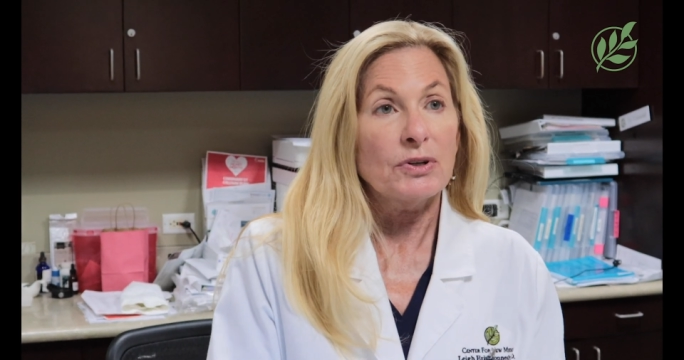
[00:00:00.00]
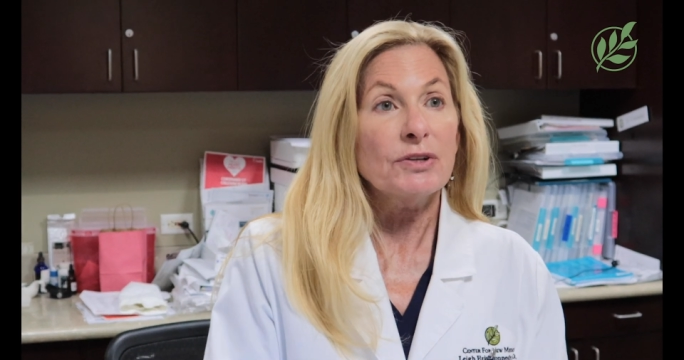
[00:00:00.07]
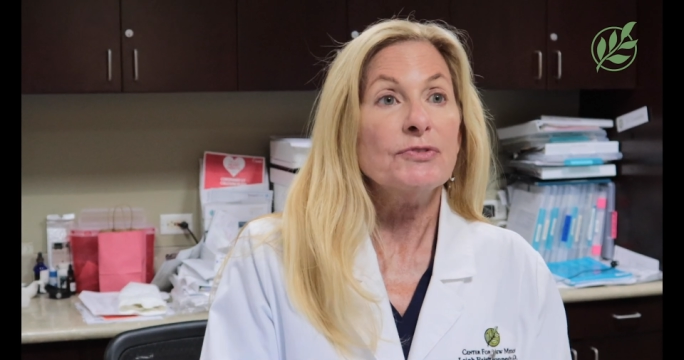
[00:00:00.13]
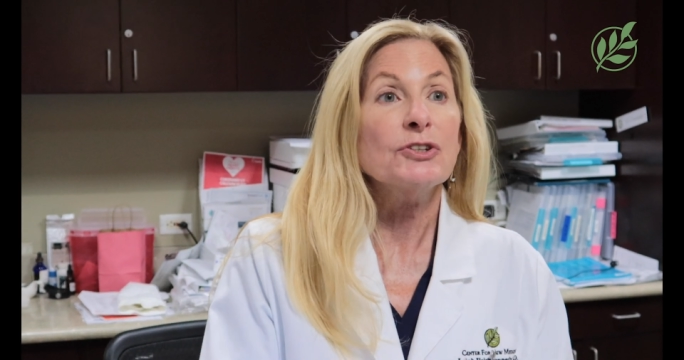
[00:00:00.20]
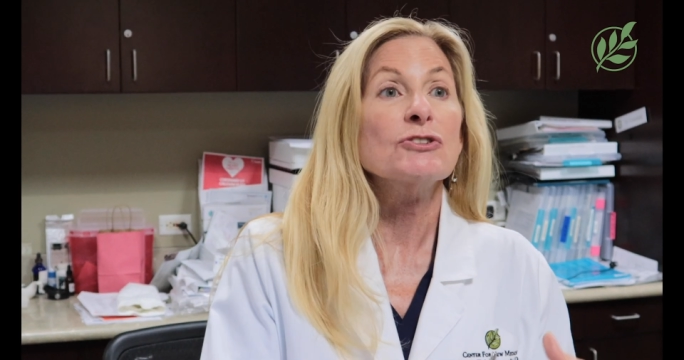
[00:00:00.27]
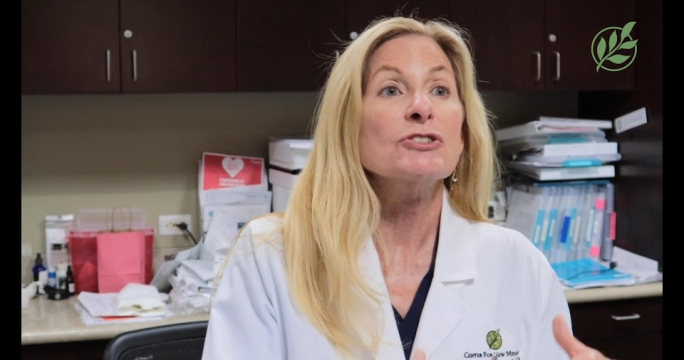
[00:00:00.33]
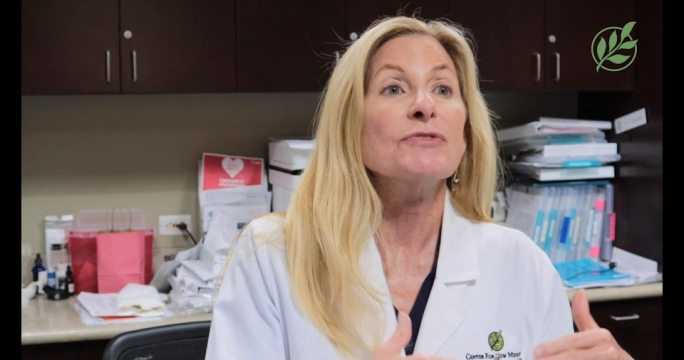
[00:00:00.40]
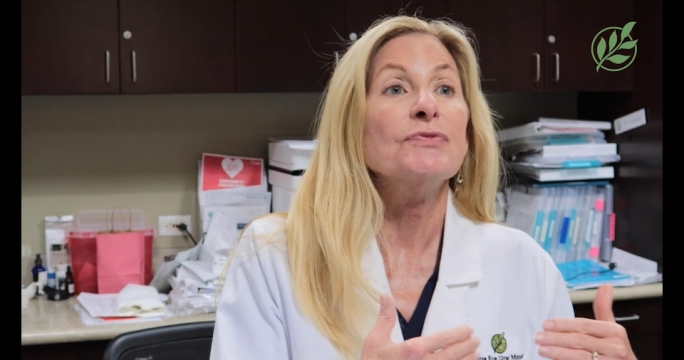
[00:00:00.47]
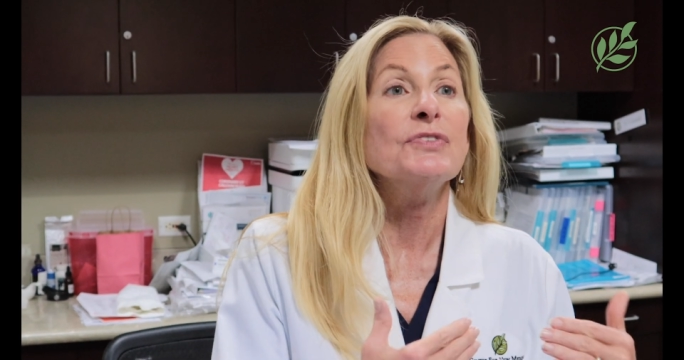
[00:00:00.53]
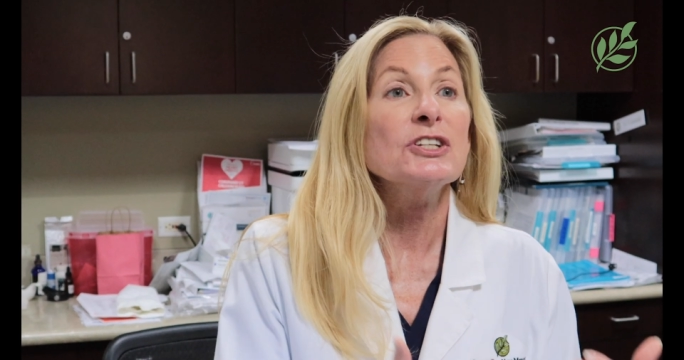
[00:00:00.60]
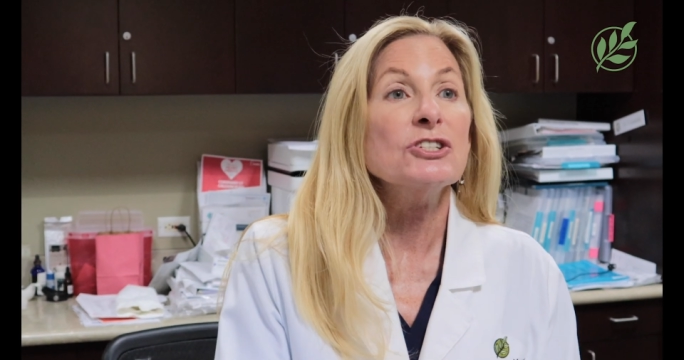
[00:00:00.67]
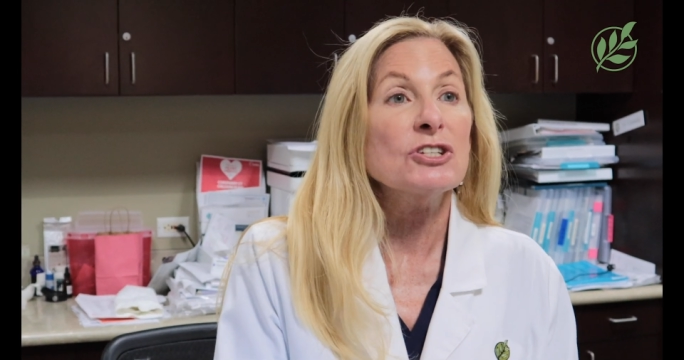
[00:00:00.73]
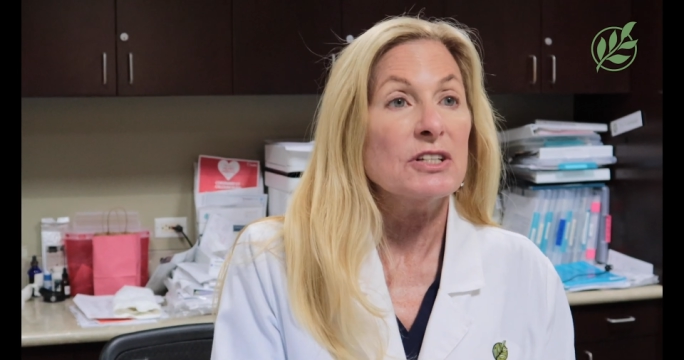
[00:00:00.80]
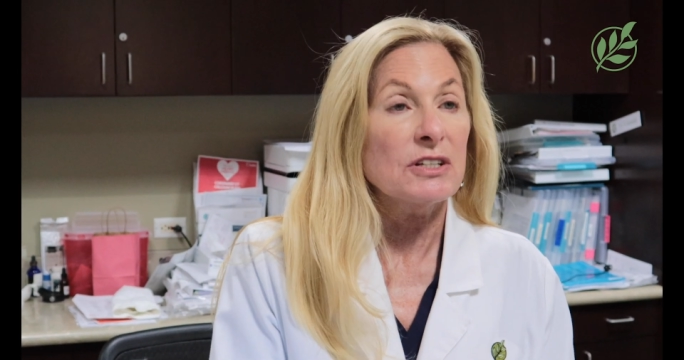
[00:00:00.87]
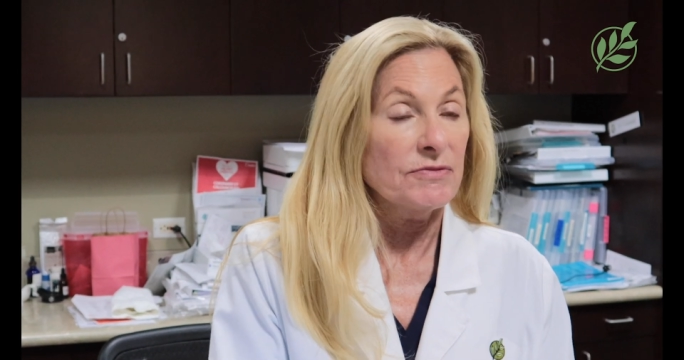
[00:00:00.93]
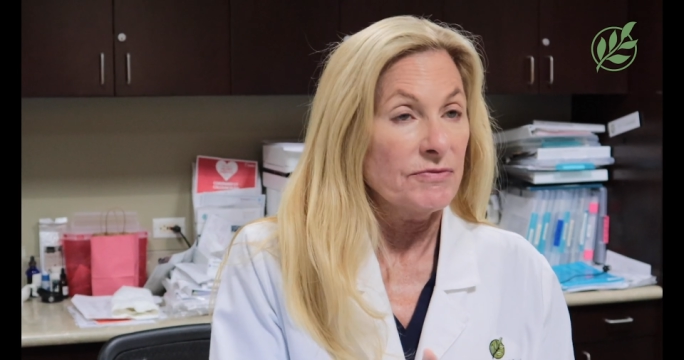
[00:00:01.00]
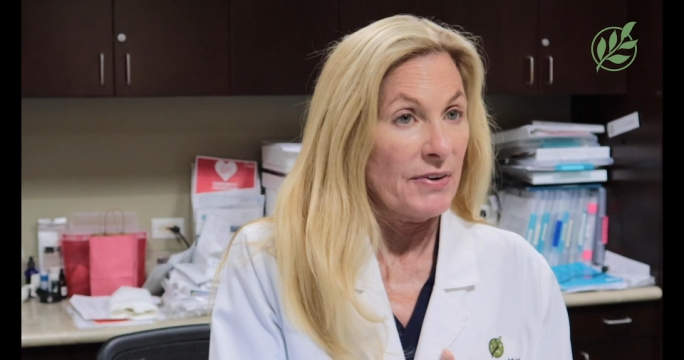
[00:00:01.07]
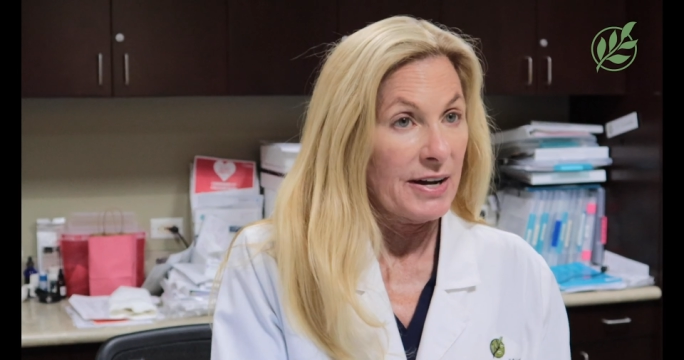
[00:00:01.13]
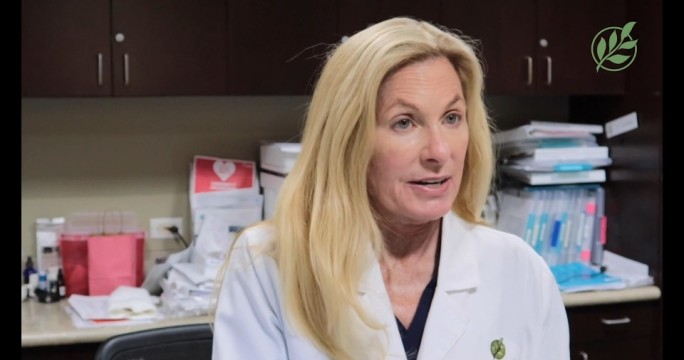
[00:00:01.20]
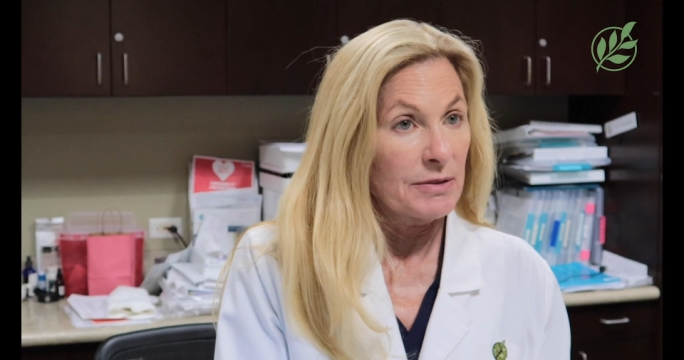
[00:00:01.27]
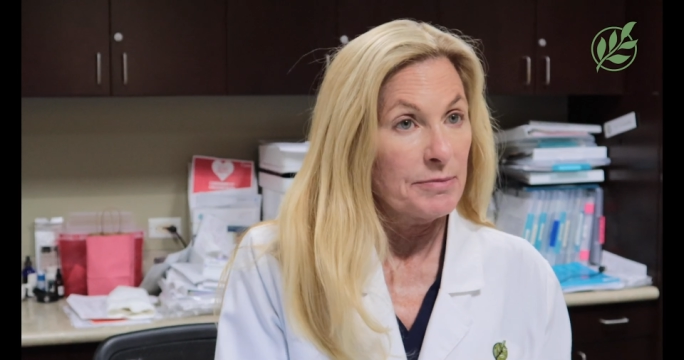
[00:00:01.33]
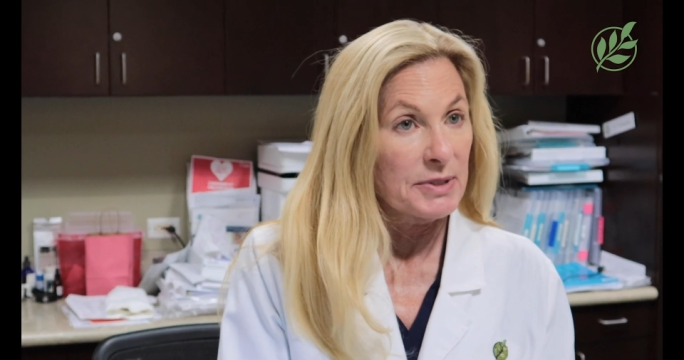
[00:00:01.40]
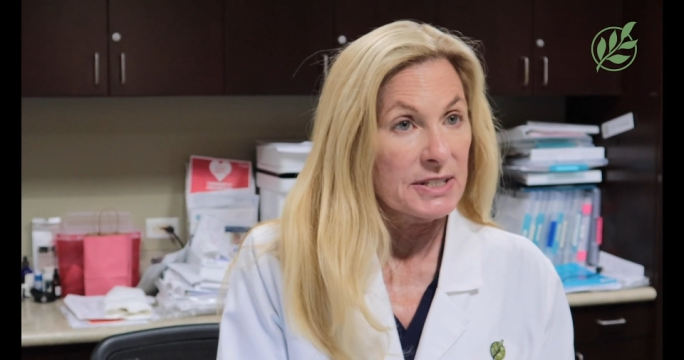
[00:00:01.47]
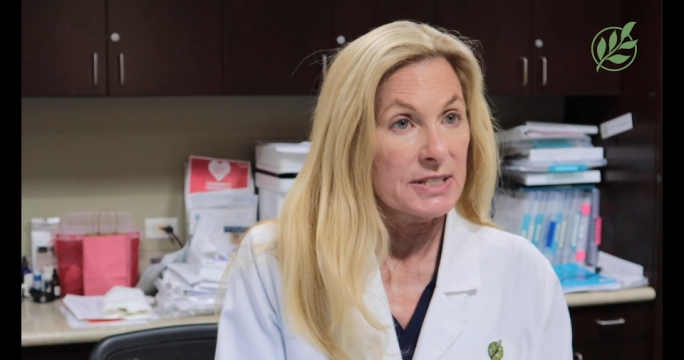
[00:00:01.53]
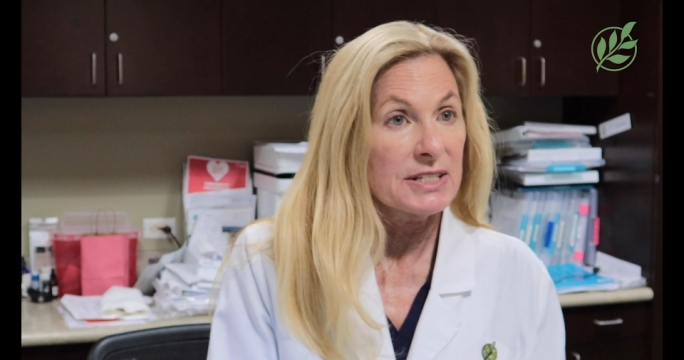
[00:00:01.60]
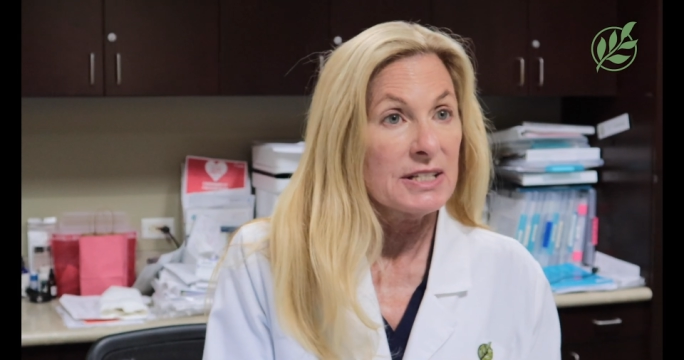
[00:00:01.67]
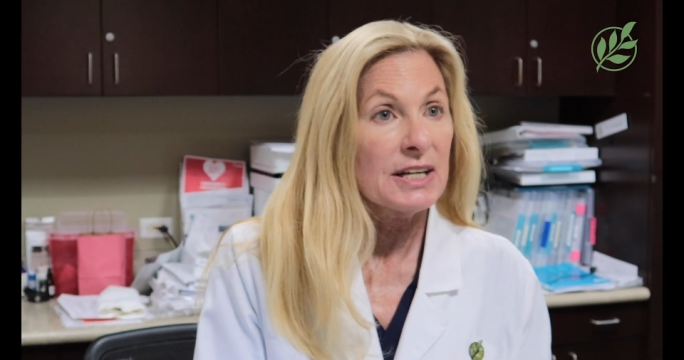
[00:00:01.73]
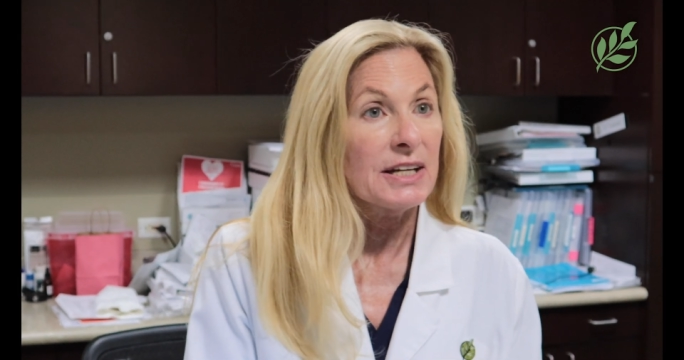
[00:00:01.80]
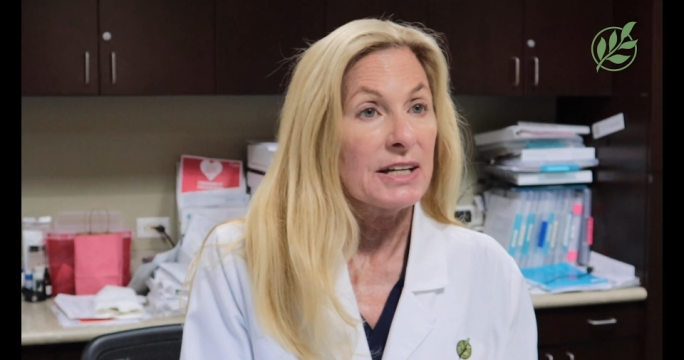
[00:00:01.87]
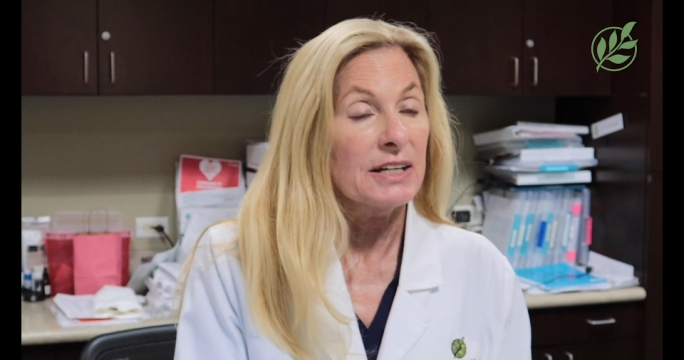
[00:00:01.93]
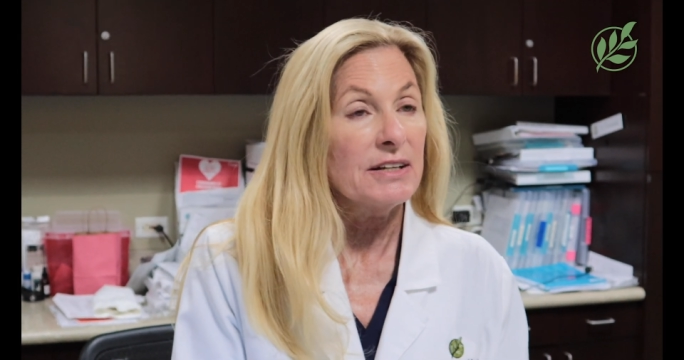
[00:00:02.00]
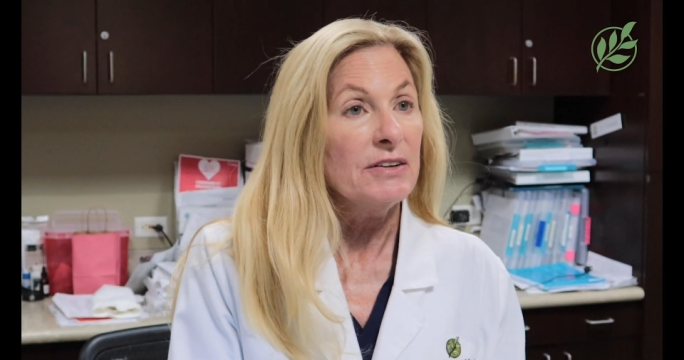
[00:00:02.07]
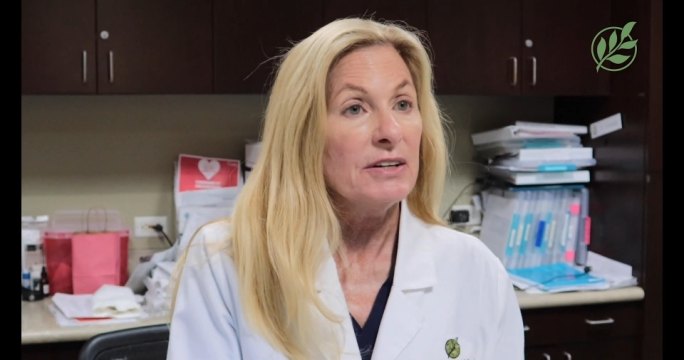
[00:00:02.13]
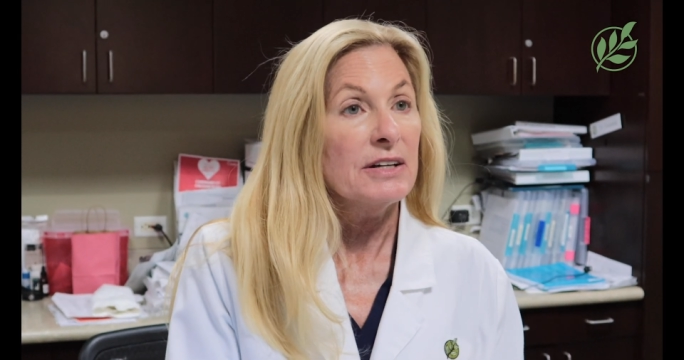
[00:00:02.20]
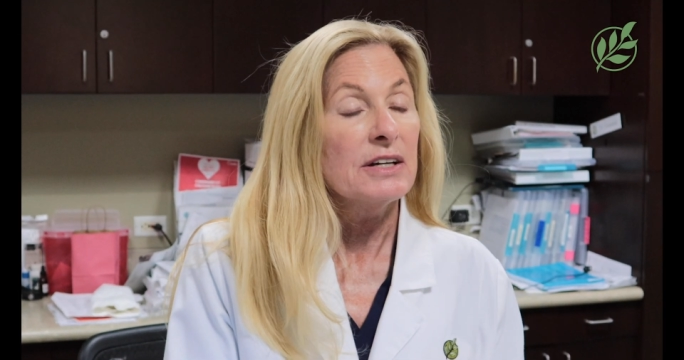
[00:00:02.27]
if you're deficient in vitamin C,